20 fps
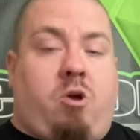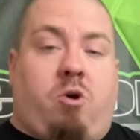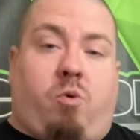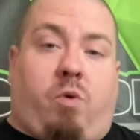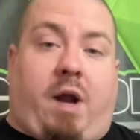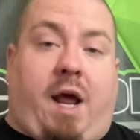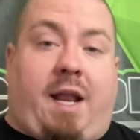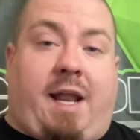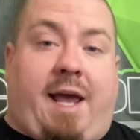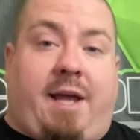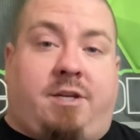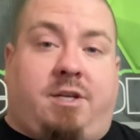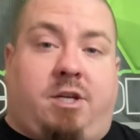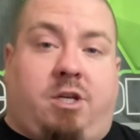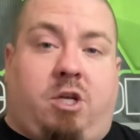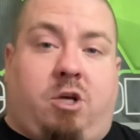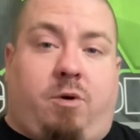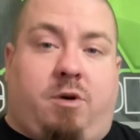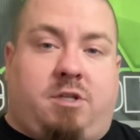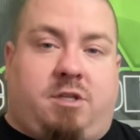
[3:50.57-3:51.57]
What I like to
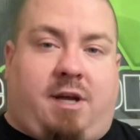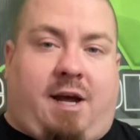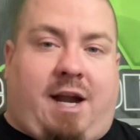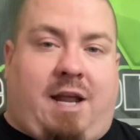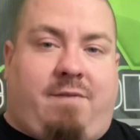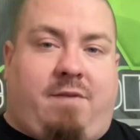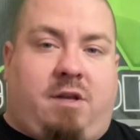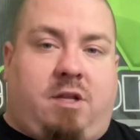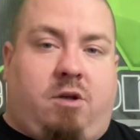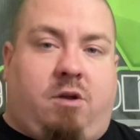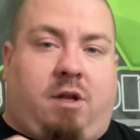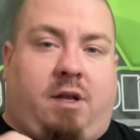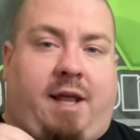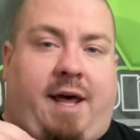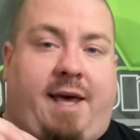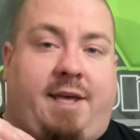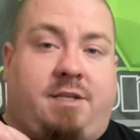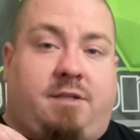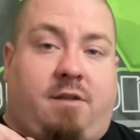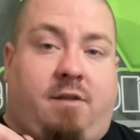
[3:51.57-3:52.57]
do is not even
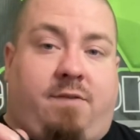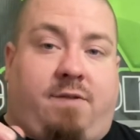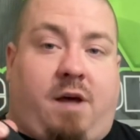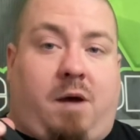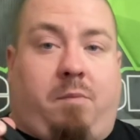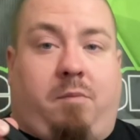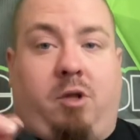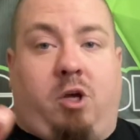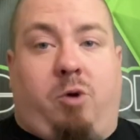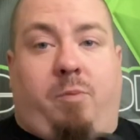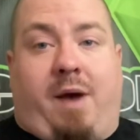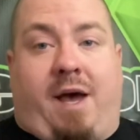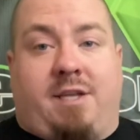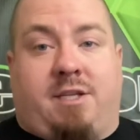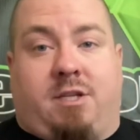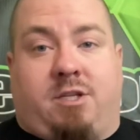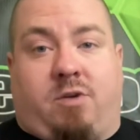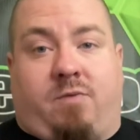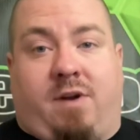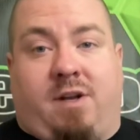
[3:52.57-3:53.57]
utilize the thumb loop as
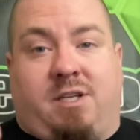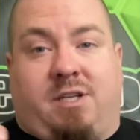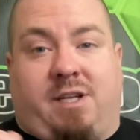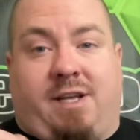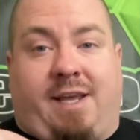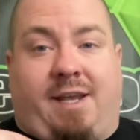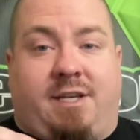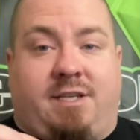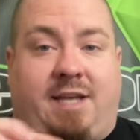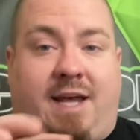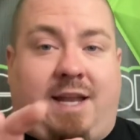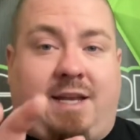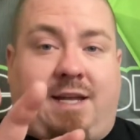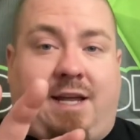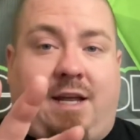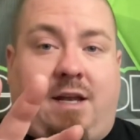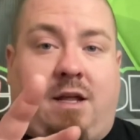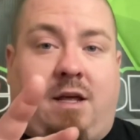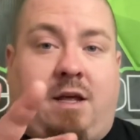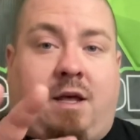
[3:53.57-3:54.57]
it's originally
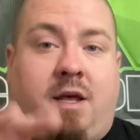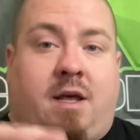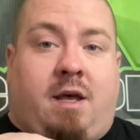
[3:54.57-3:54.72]
intended.